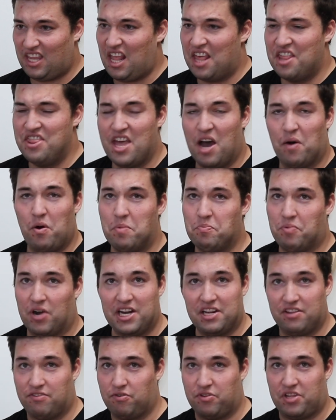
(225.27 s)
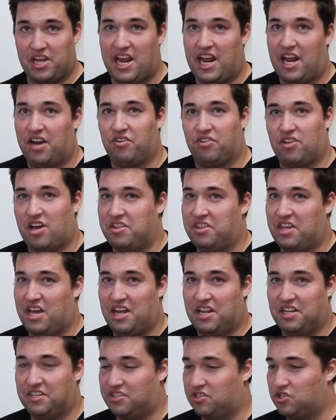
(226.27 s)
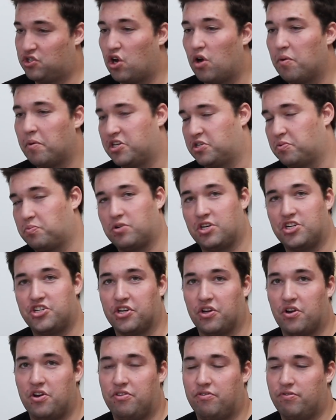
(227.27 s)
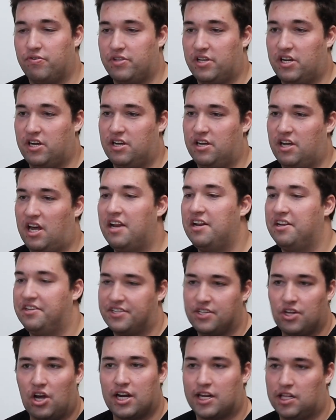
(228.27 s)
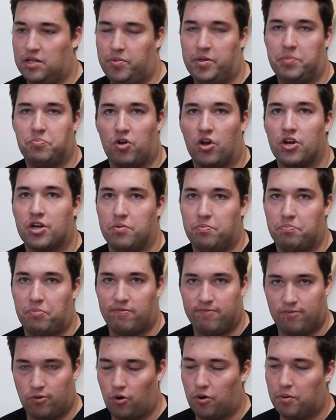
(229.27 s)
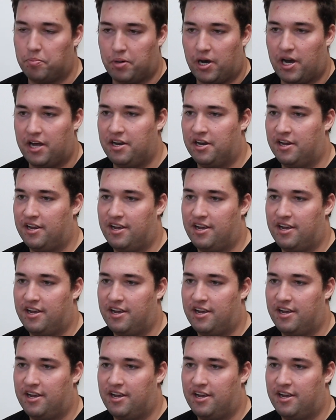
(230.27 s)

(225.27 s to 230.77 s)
That one breaking through the handle like that, there's so much pressure going through there. And it's likely to be broken before, but